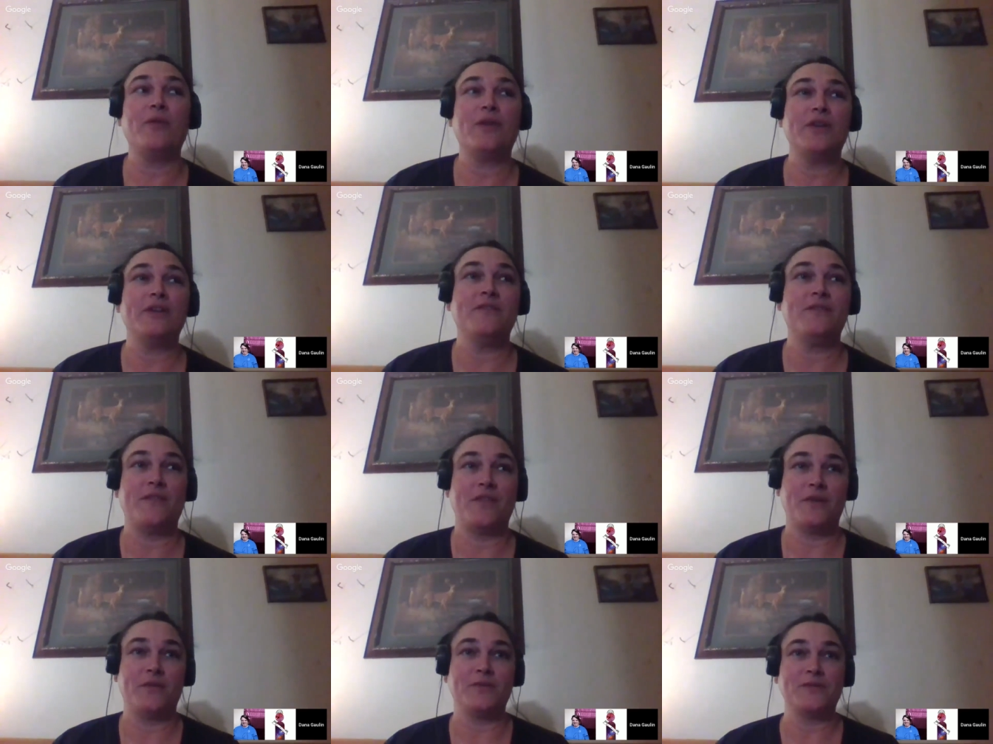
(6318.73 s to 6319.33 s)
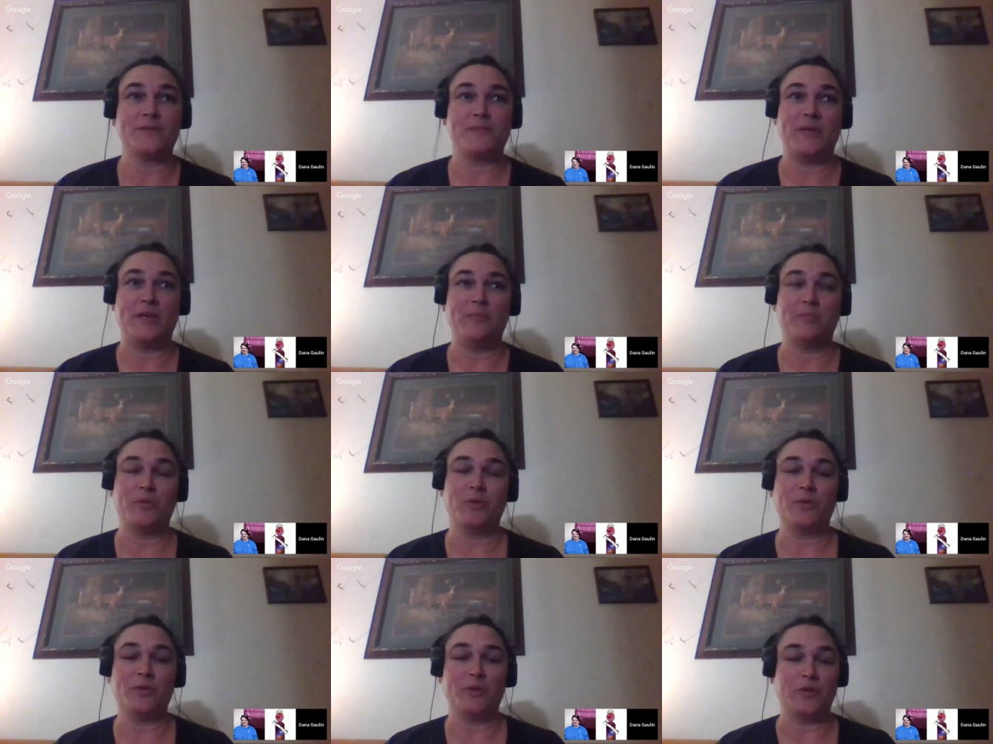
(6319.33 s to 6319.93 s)
one of those
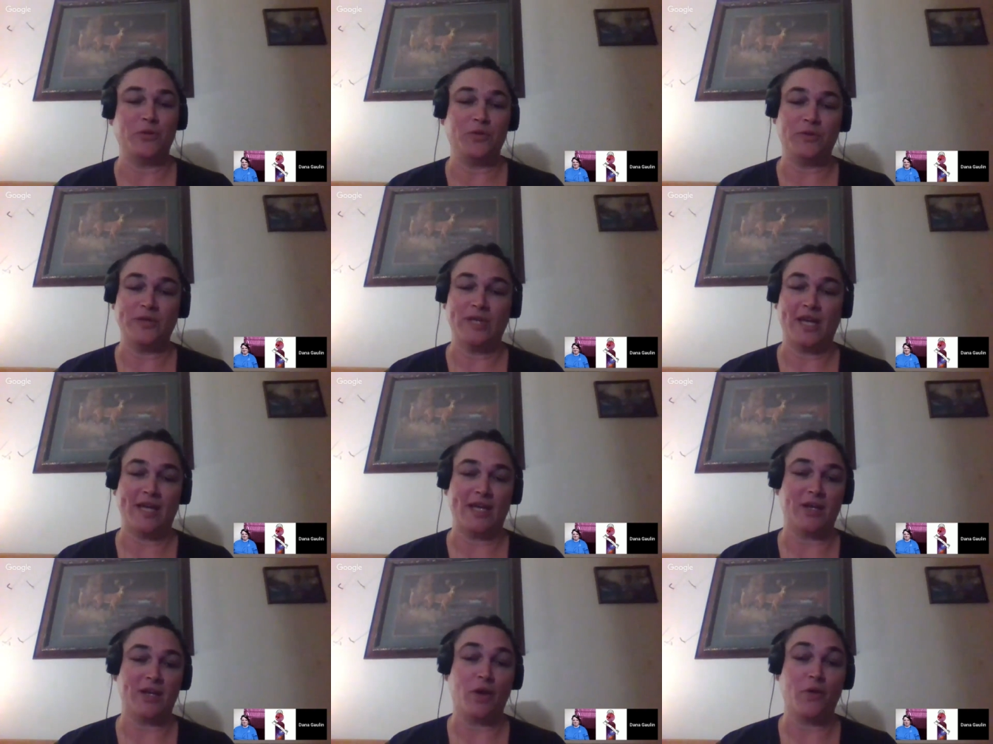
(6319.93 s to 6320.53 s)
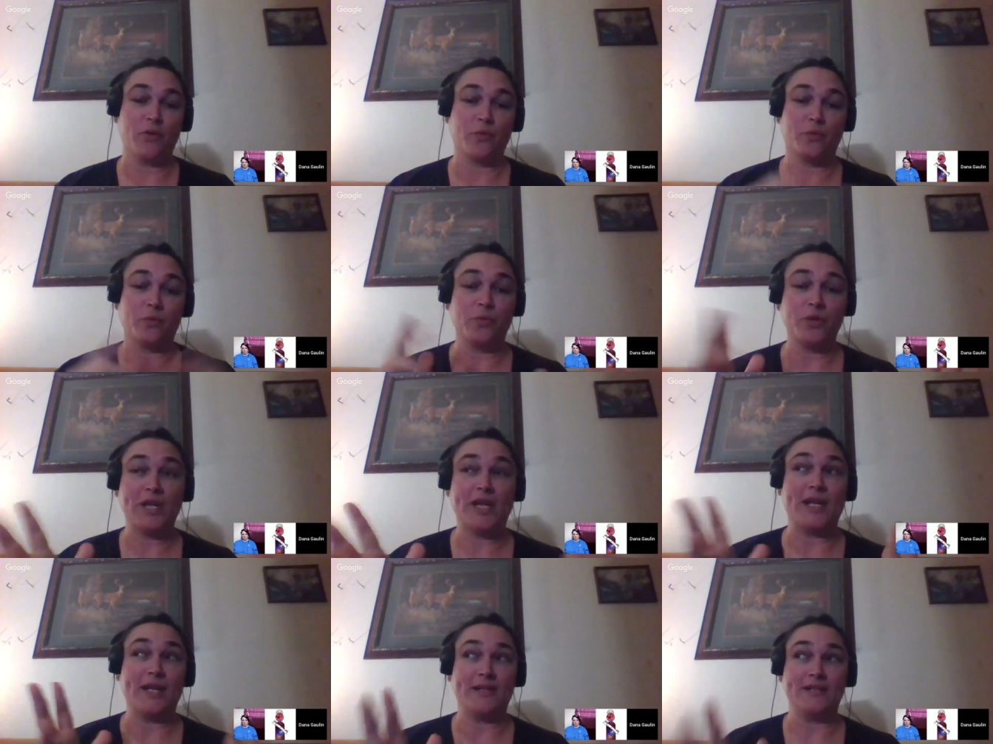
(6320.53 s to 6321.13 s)
people who like
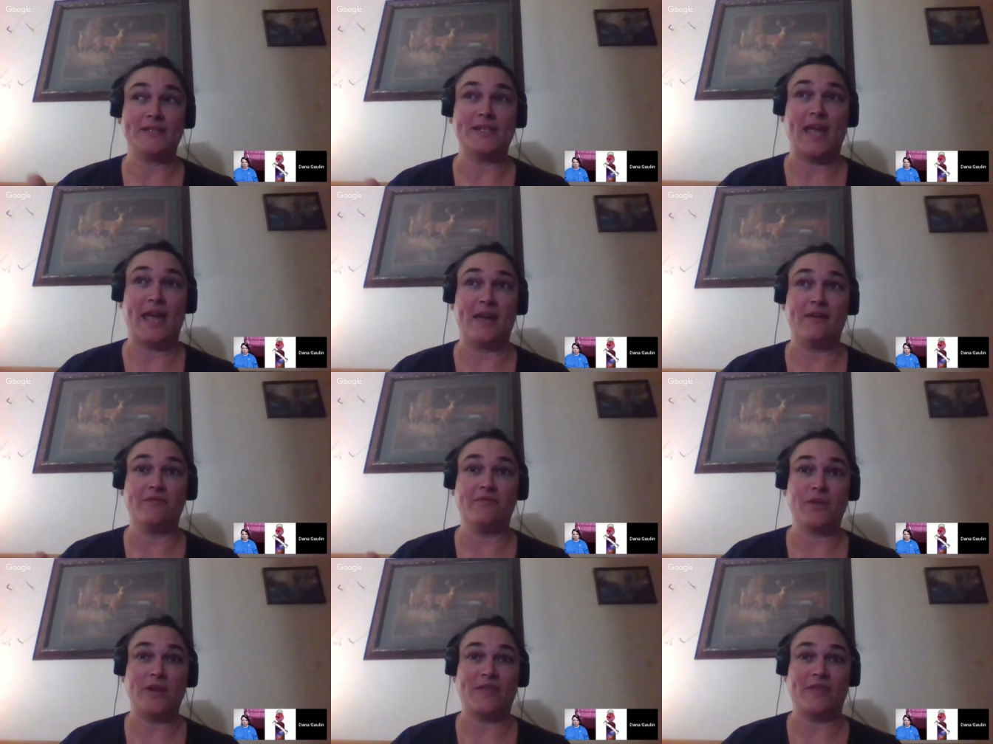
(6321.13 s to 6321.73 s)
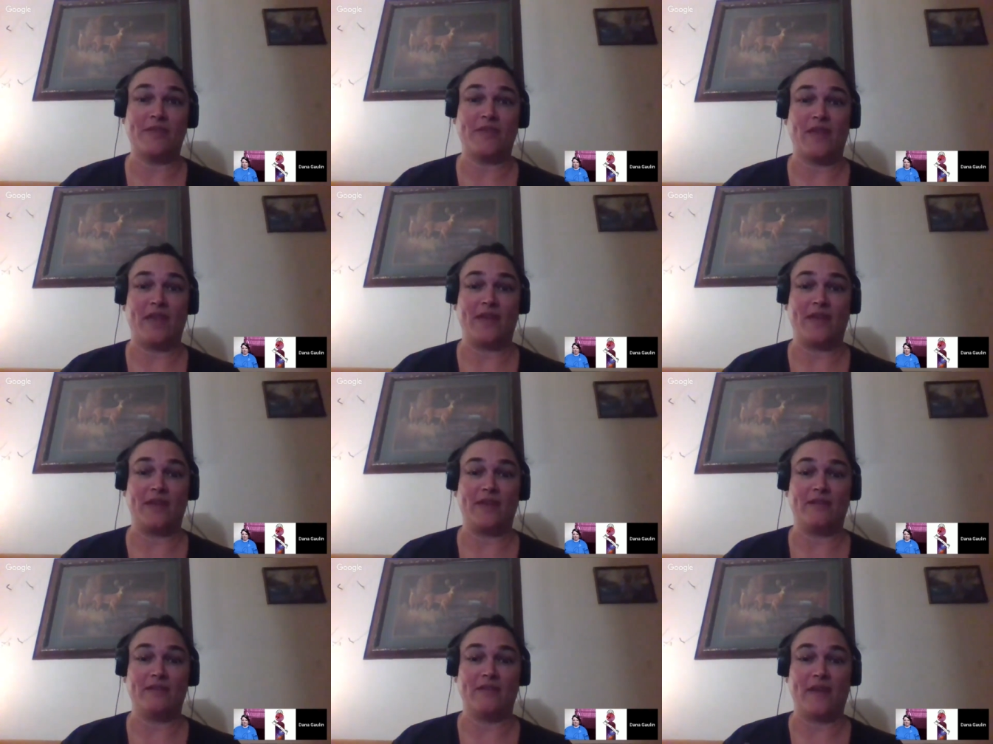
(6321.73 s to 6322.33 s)
reads
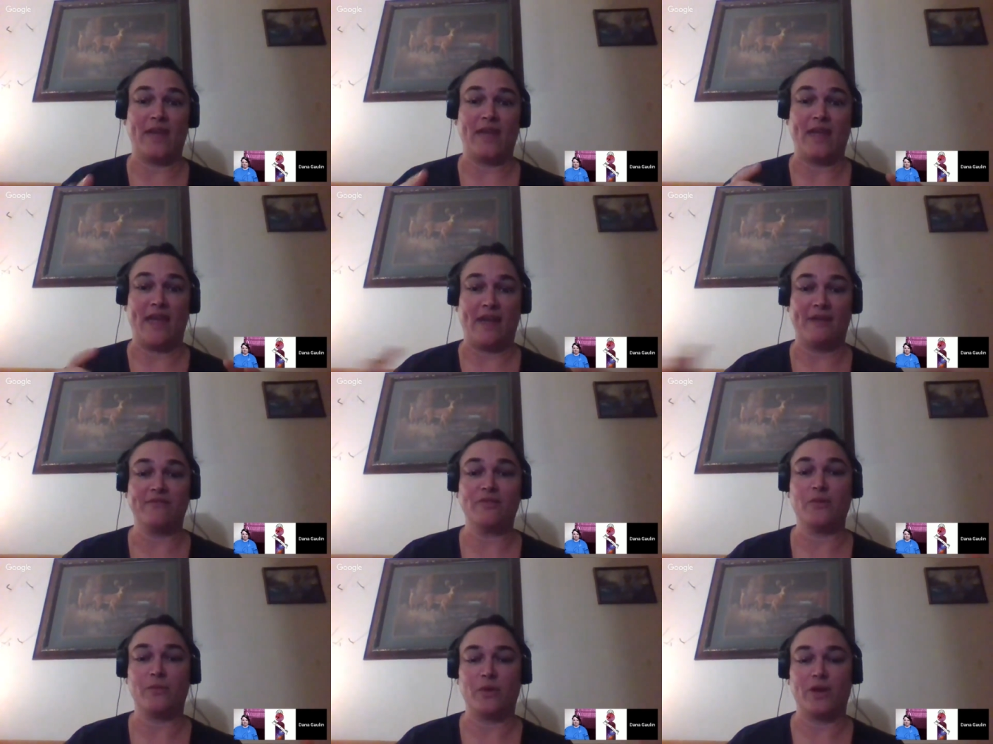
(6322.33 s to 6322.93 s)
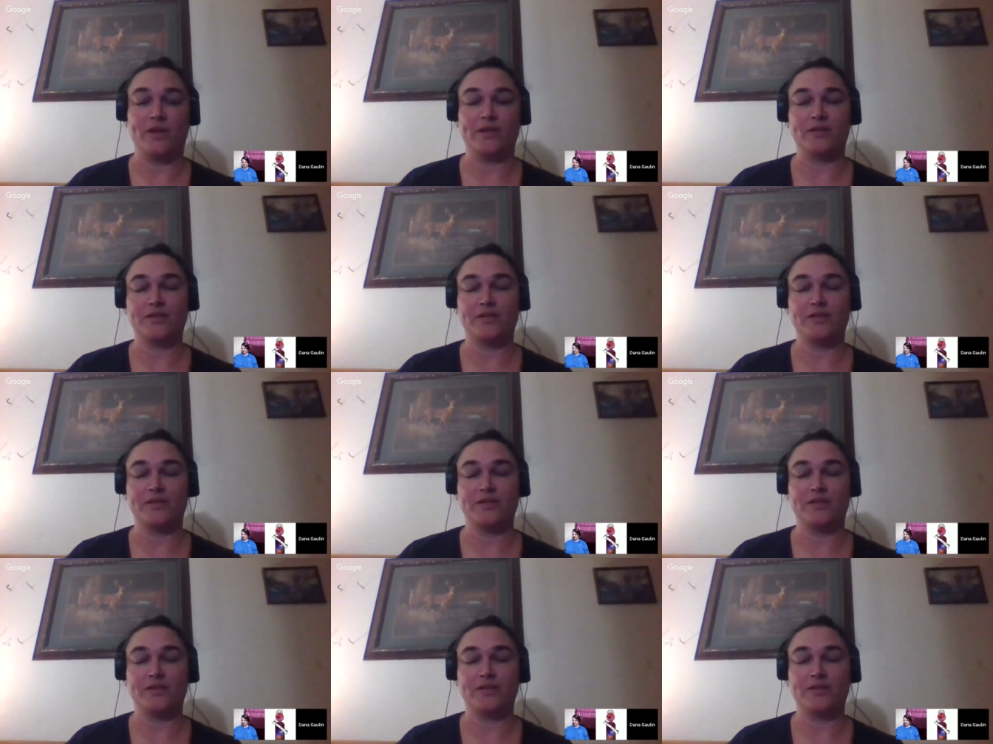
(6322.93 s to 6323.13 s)
everything that everyone.